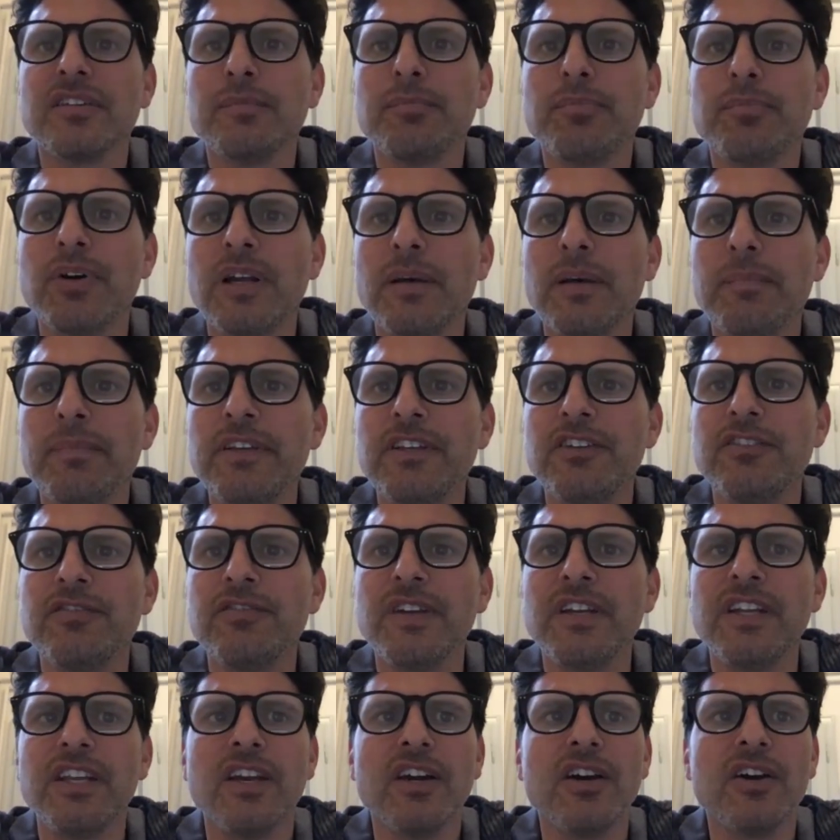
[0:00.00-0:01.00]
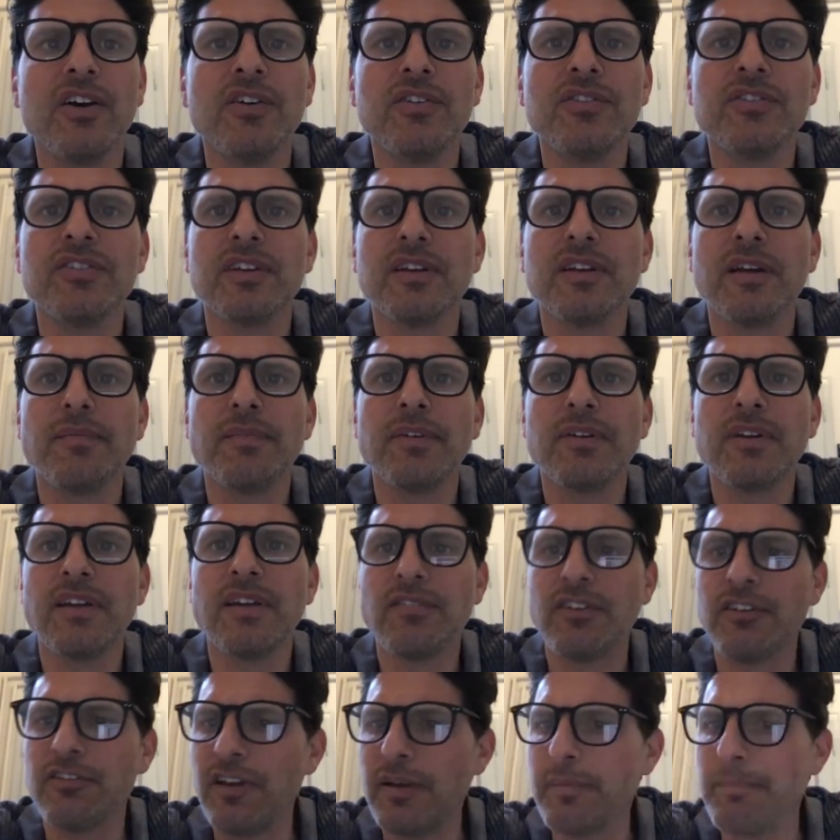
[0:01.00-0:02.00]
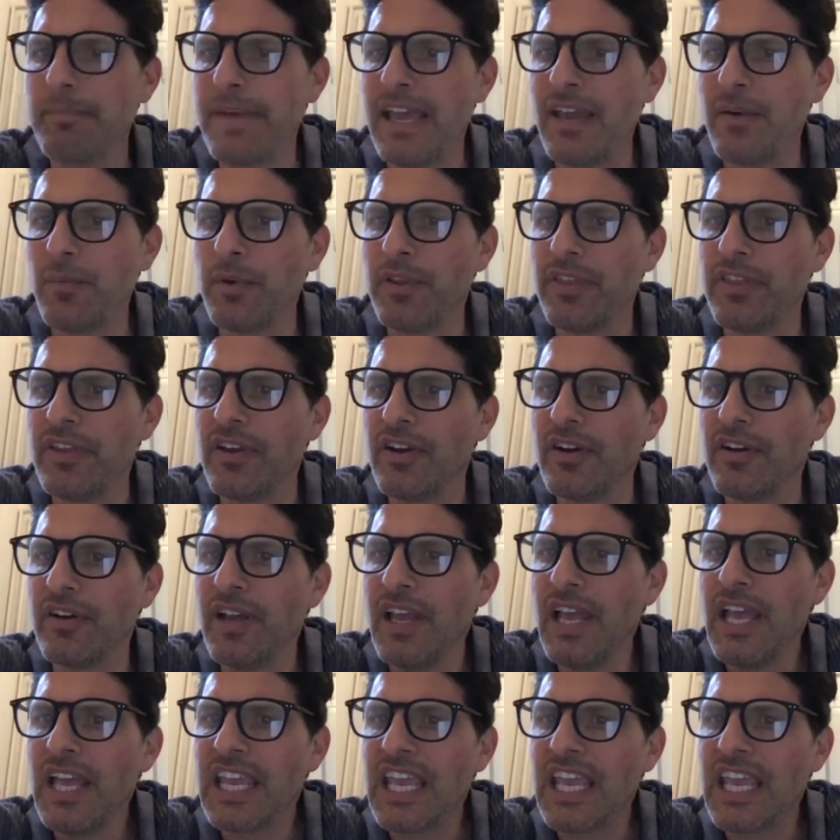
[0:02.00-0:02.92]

put up these videos and I don't have a great bandwidth here.